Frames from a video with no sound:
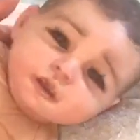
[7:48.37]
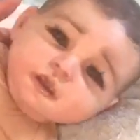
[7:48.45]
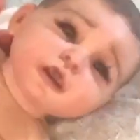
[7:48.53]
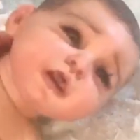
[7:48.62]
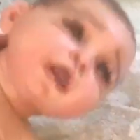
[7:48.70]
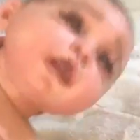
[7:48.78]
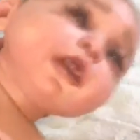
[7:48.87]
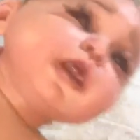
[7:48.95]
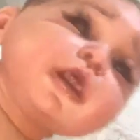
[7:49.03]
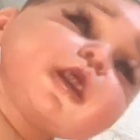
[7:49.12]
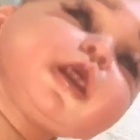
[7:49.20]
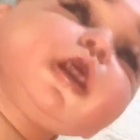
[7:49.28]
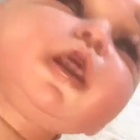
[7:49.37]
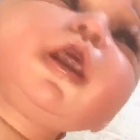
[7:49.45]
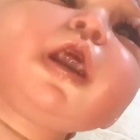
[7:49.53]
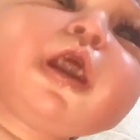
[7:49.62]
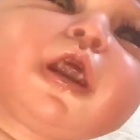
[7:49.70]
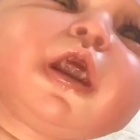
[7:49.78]
And I love her
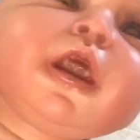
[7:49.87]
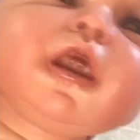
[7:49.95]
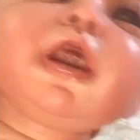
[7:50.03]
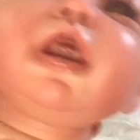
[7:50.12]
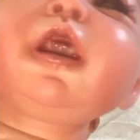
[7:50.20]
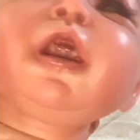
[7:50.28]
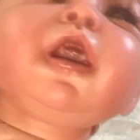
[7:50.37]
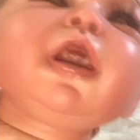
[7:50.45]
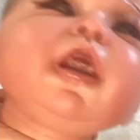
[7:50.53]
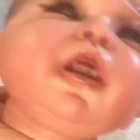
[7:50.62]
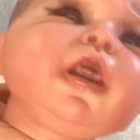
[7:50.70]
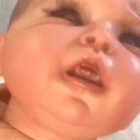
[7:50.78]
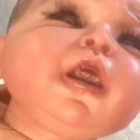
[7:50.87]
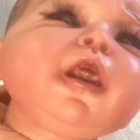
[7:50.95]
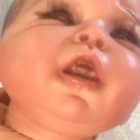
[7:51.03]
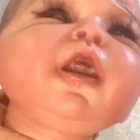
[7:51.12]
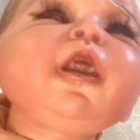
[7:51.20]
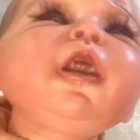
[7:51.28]
fangs.
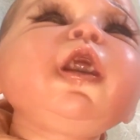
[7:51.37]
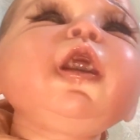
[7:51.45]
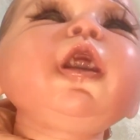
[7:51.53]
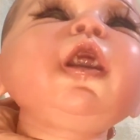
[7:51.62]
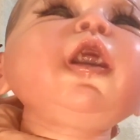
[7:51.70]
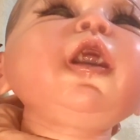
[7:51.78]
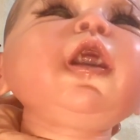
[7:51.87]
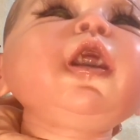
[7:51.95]
Check them out.